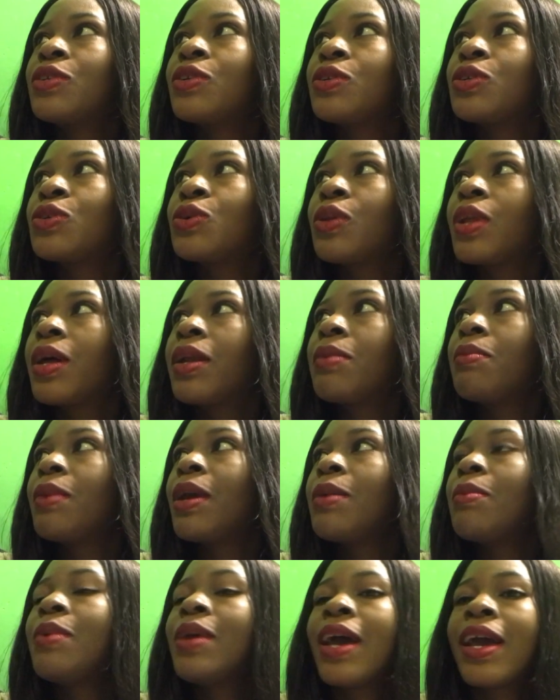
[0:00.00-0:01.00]
So that
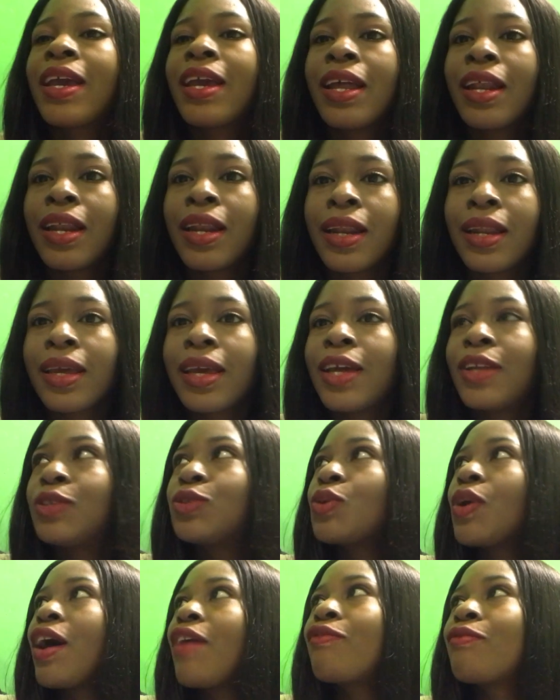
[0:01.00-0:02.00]
maybe I can get
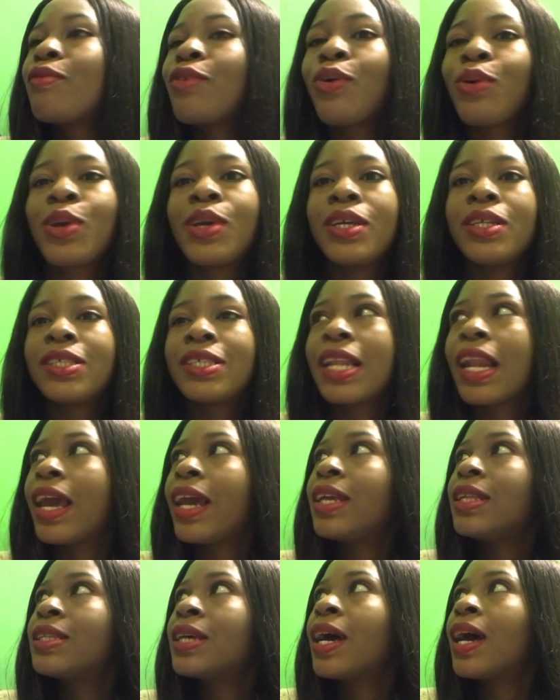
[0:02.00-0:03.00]
to have more kids
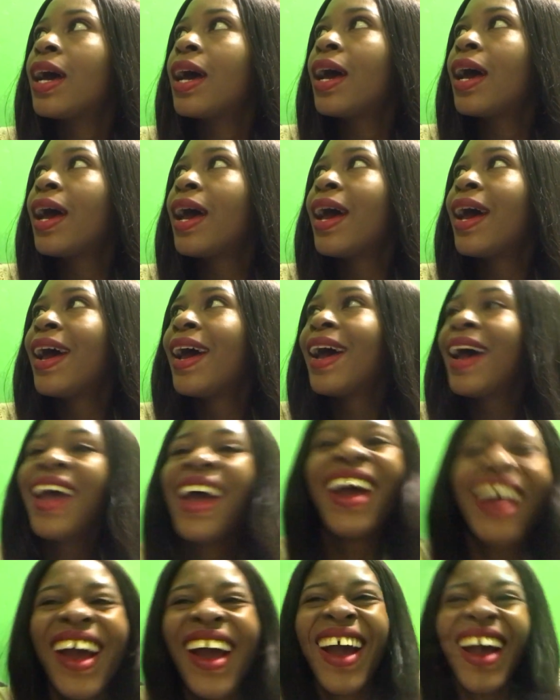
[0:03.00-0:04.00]
later.
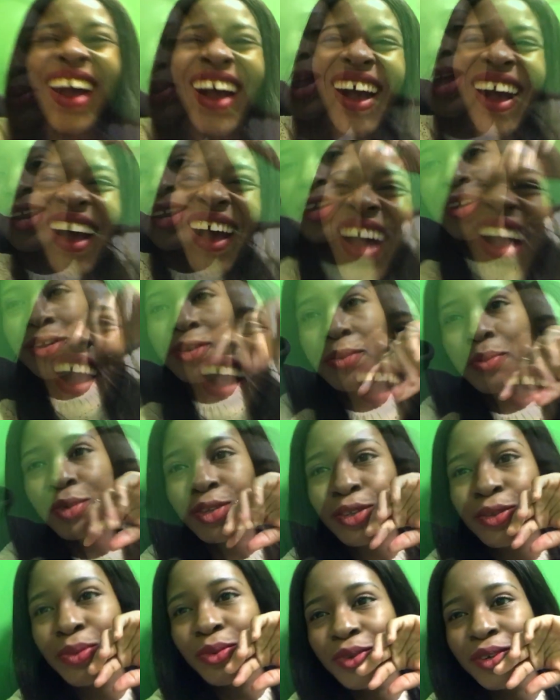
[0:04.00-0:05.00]
You
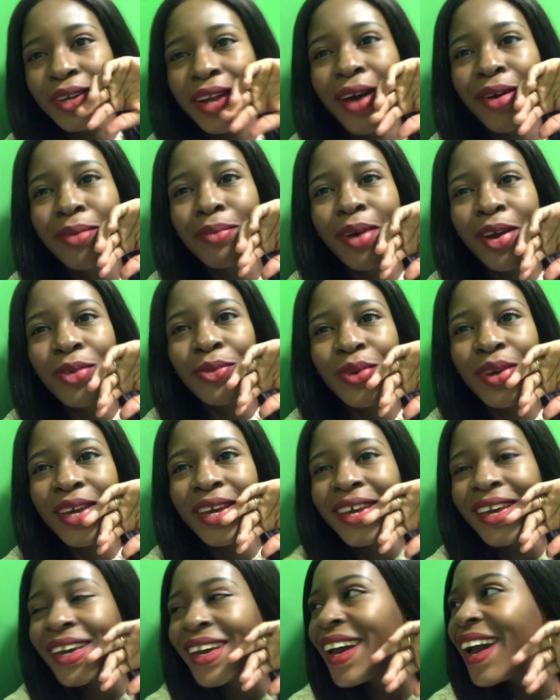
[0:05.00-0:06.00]
almost put down my
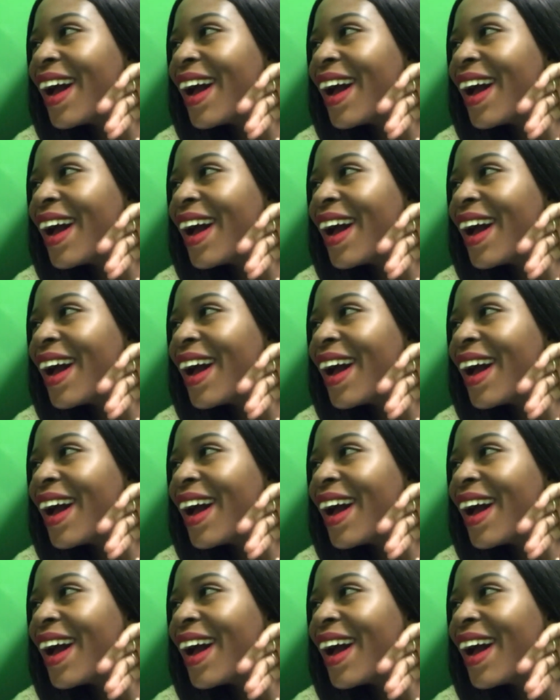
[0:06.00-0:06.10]
wig.